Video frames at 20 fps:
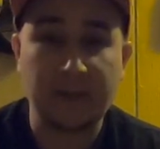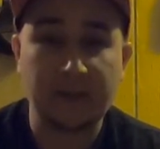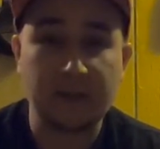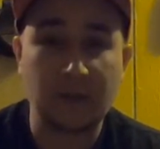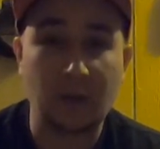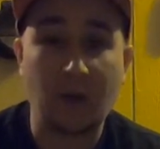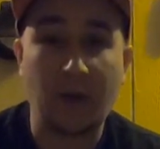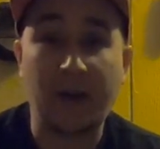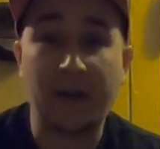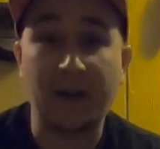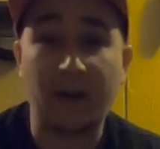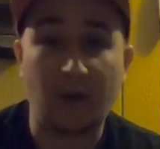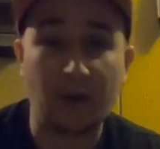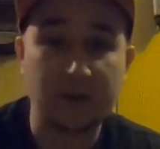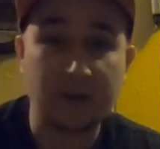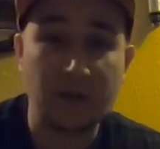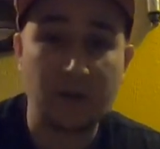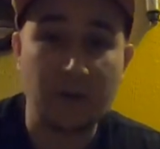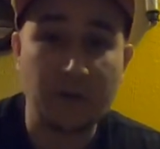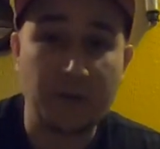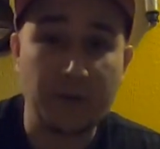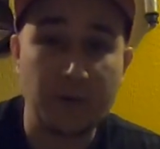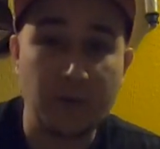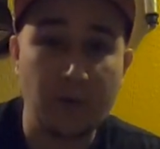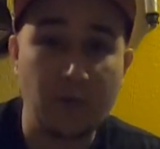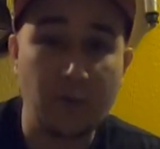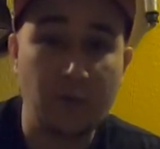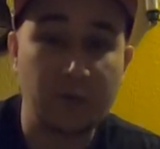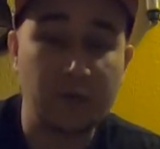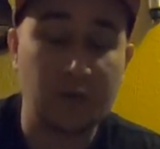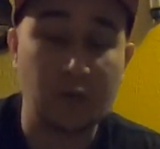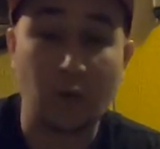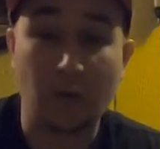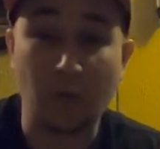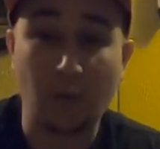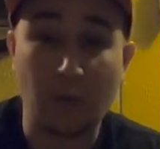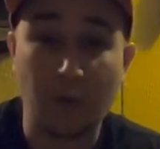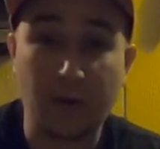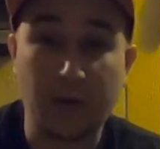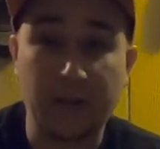So I also do
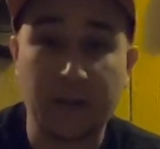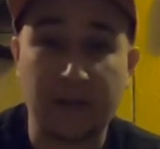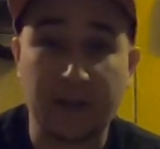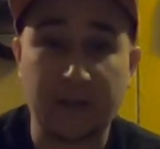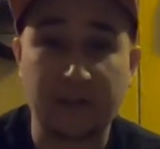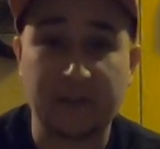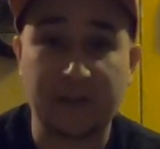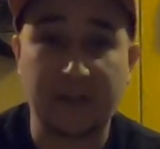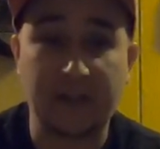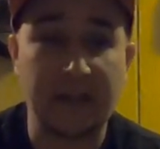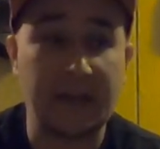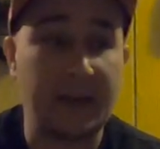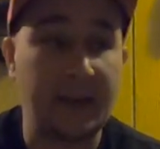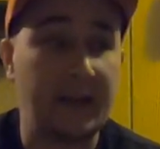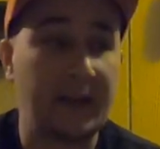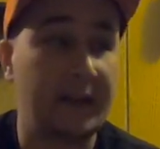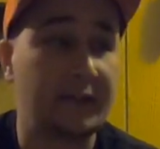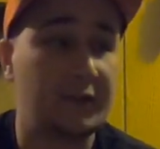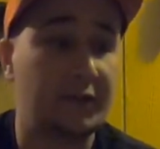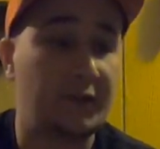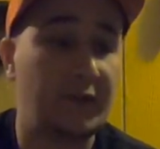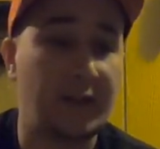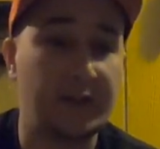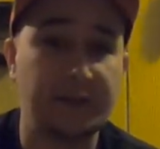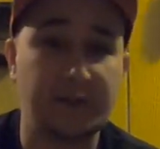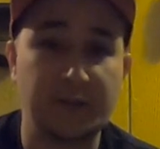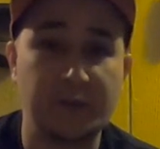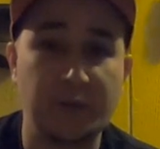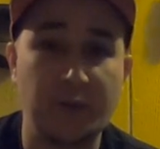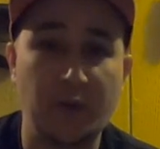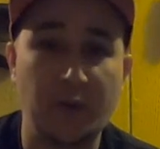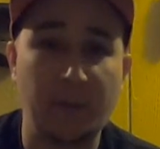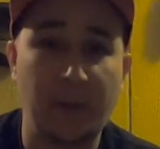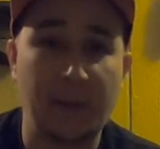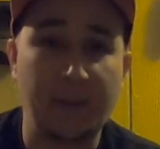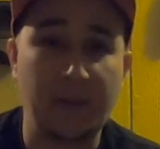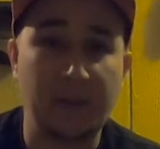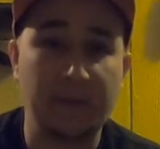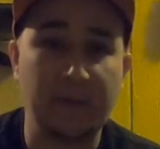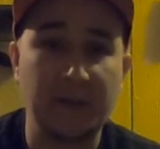storm work and things like that. As you guys do know
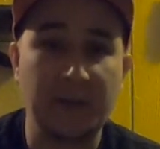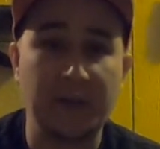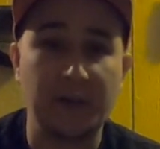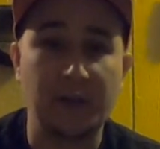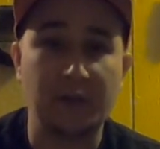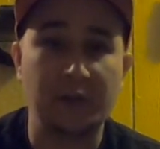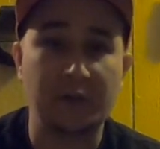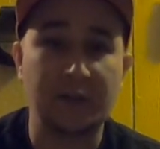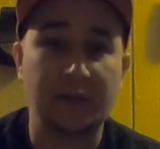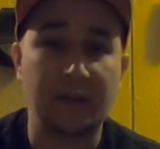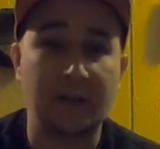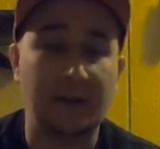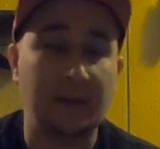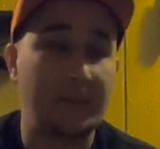by my videos,